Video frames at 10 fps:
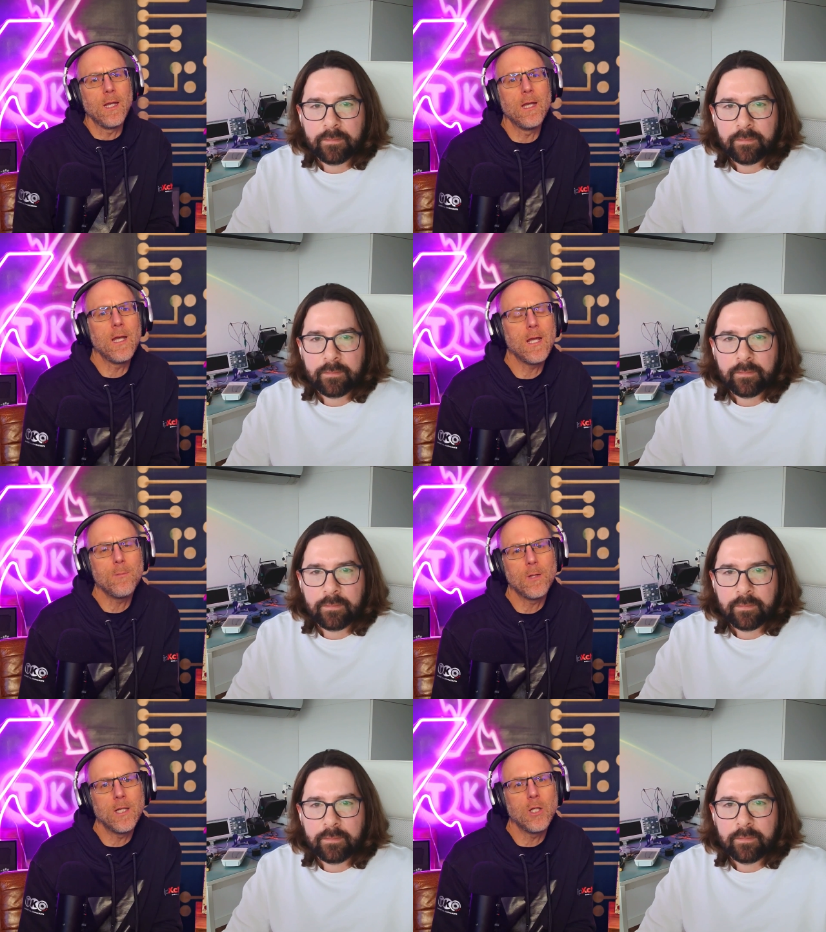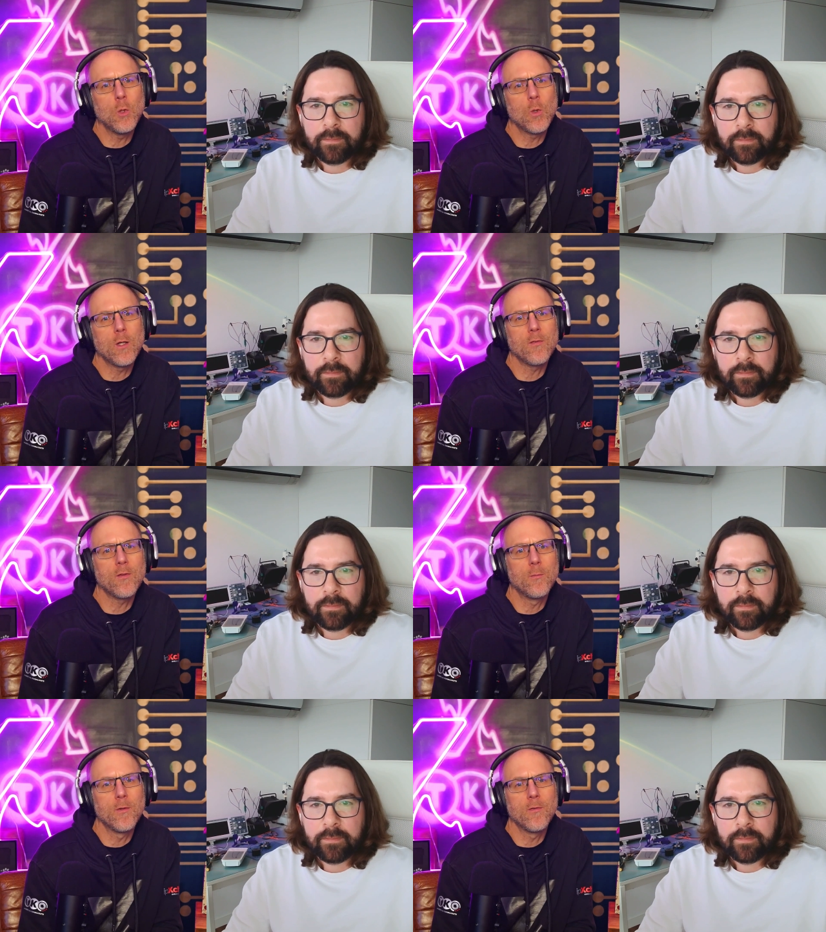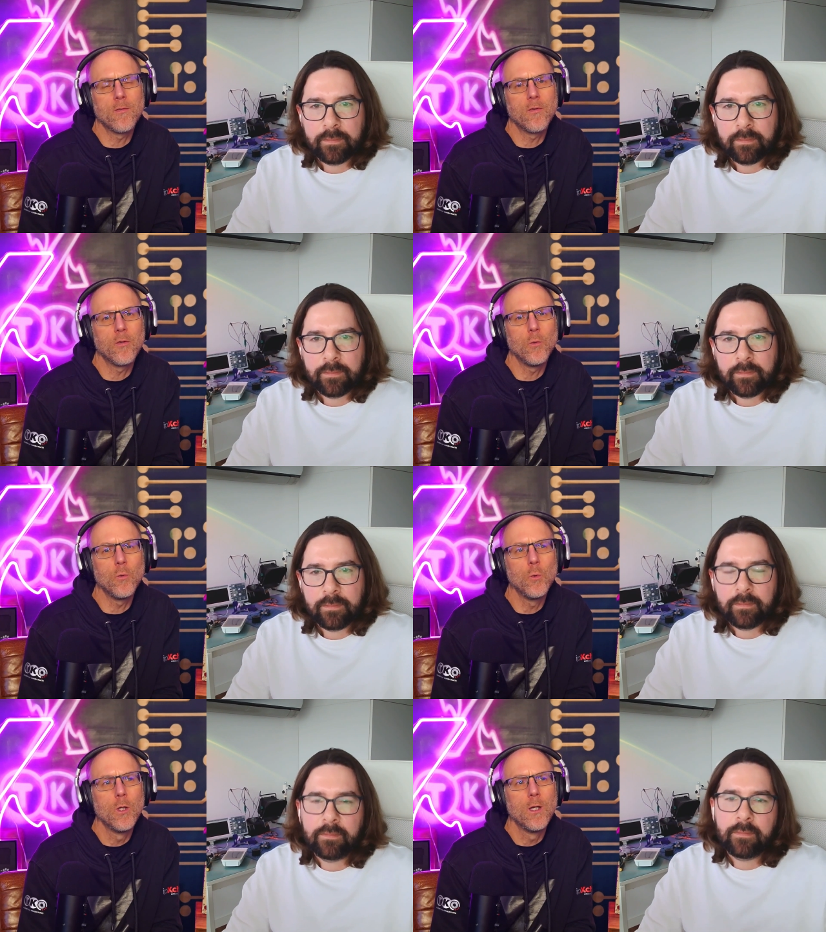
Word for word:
Speaker 1: enabling your customers to